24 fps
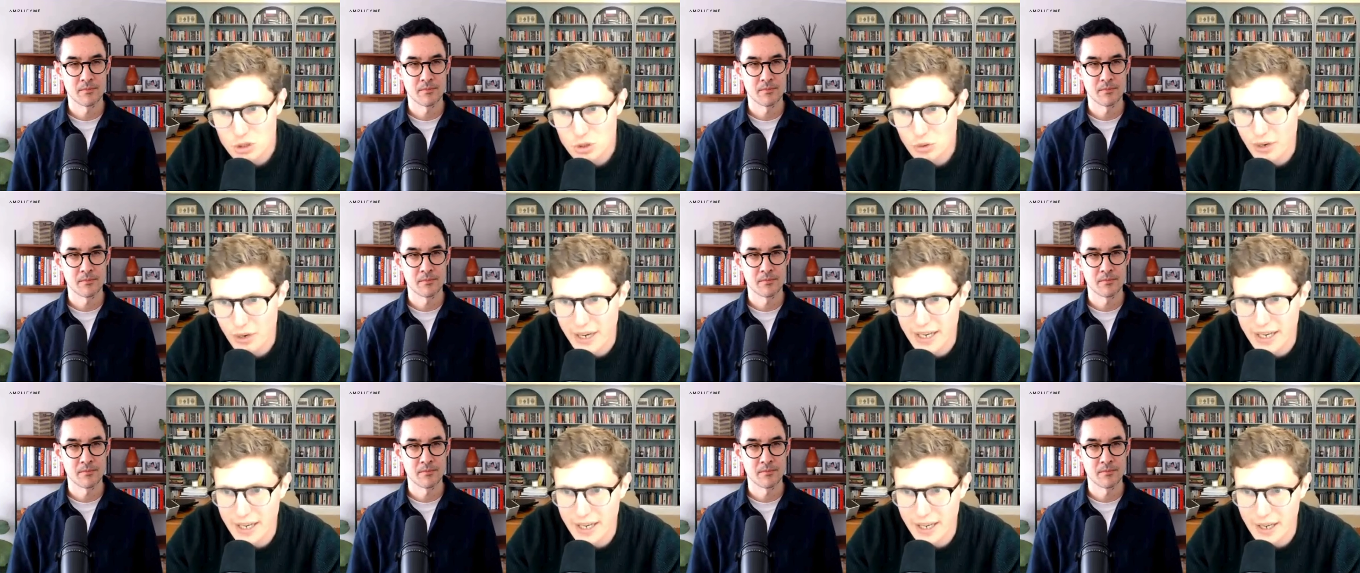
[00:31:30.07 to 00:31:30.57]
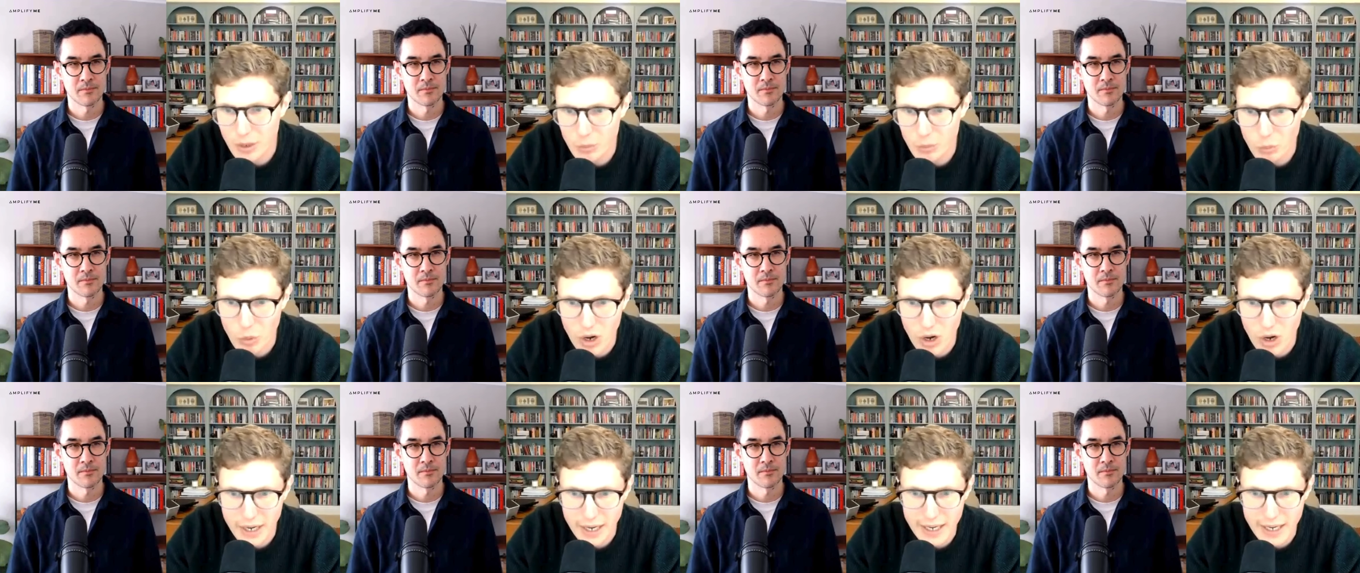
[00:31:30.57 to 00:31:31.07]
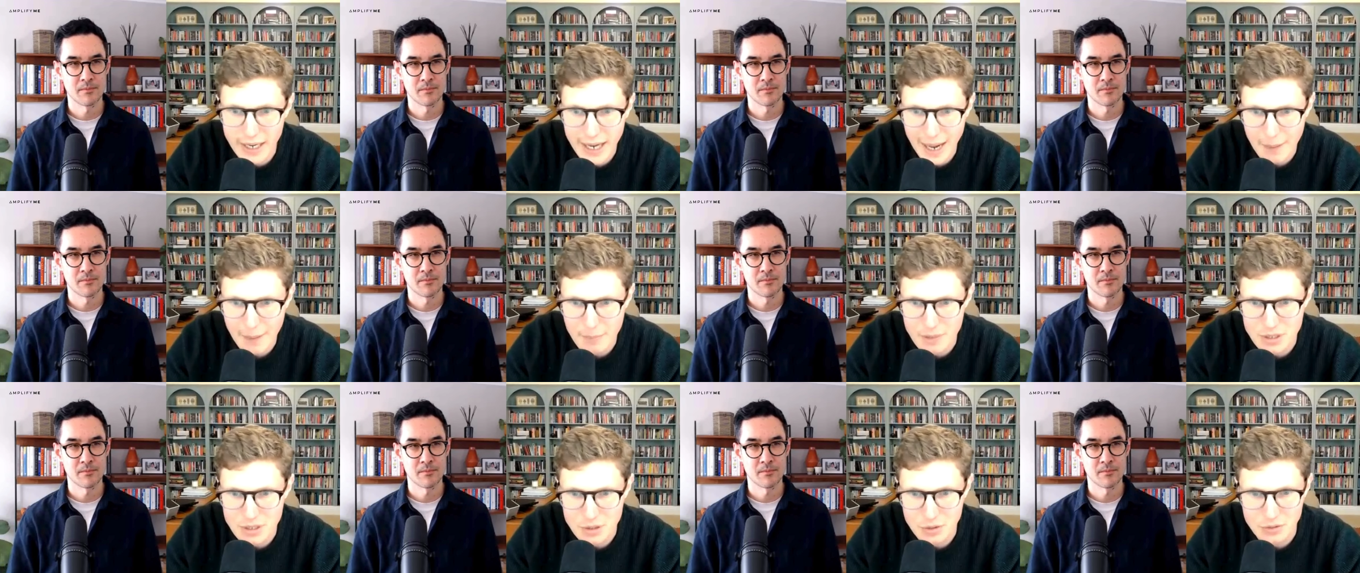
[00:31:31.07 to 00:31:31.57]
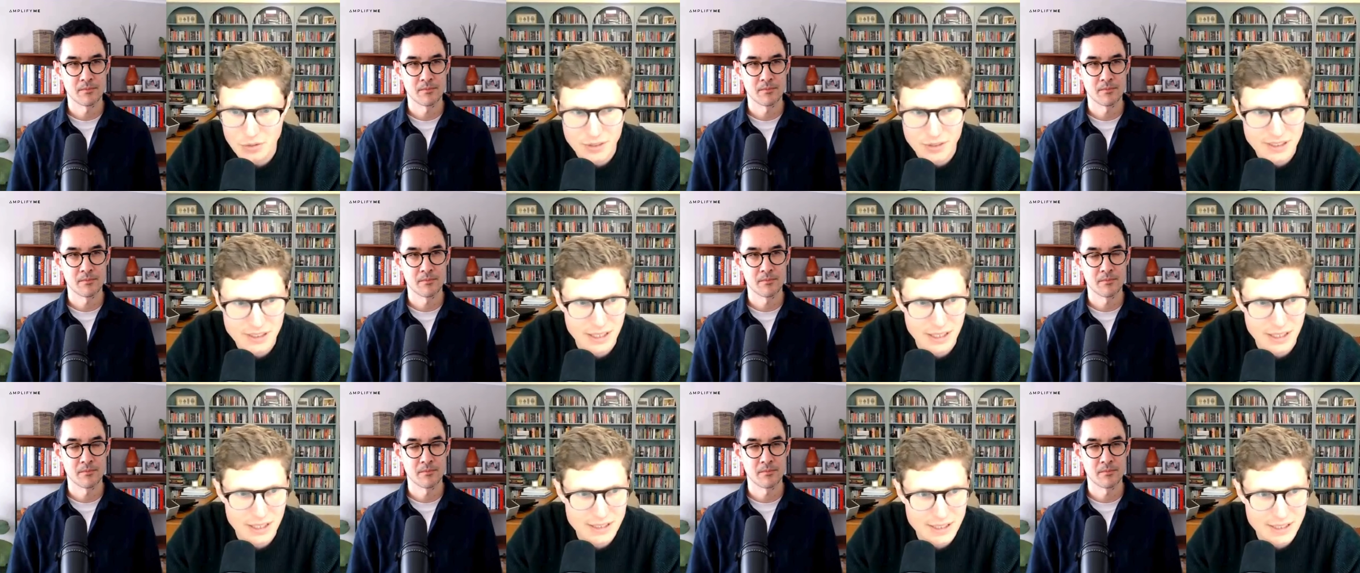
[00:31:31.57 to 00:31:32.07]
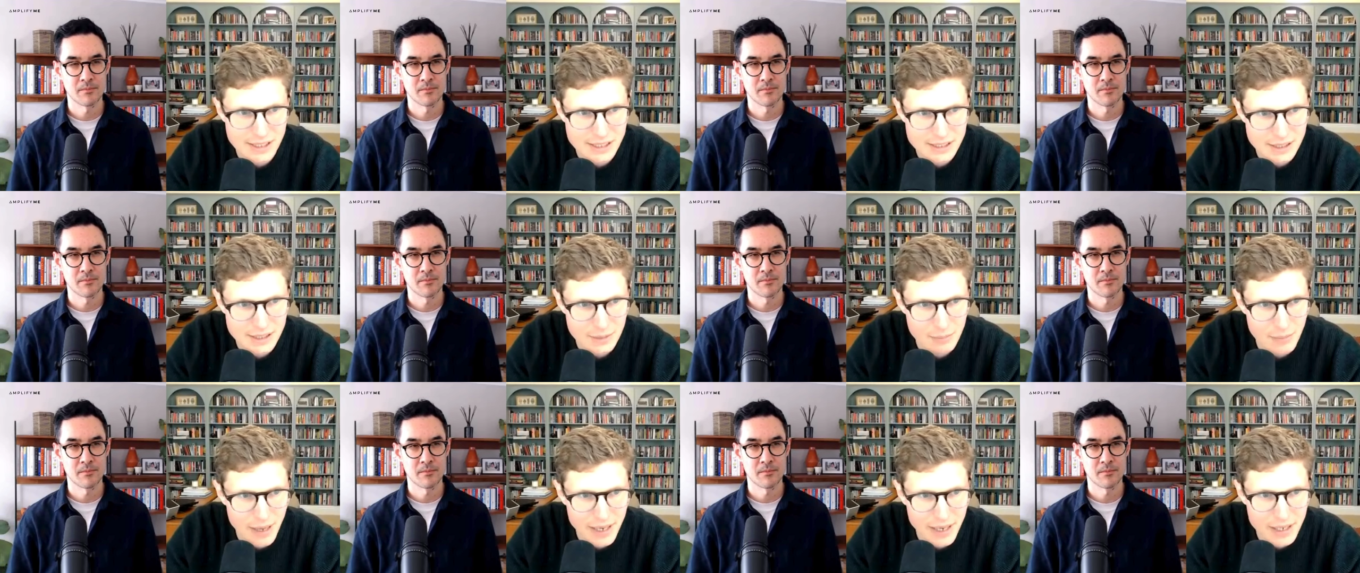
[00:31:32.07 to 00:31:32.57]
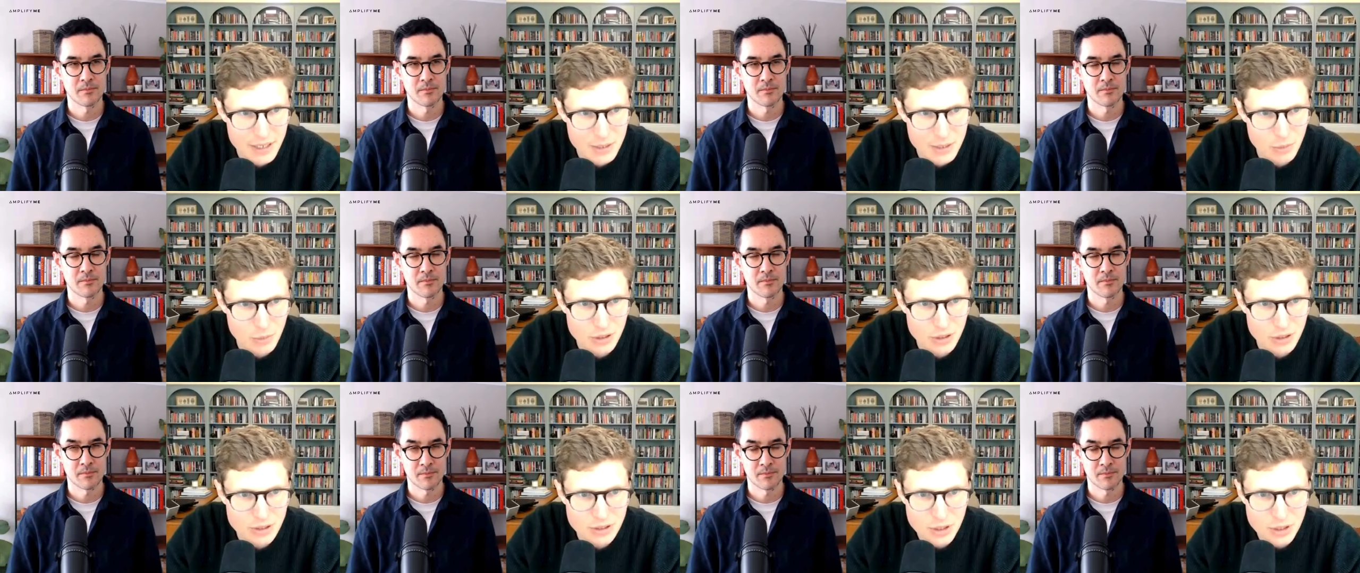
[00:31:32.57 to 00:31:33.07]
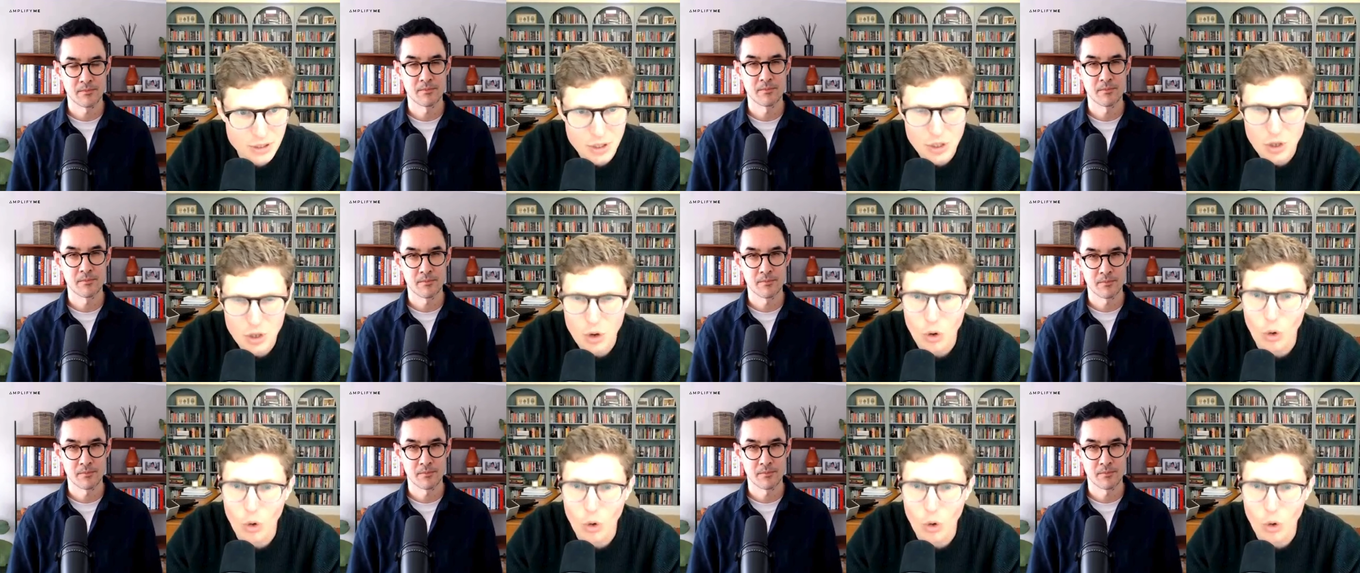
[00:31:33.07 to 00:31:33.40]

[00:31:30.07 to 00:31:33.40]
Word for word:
Speaker 1: your trading and working capital facilities and management,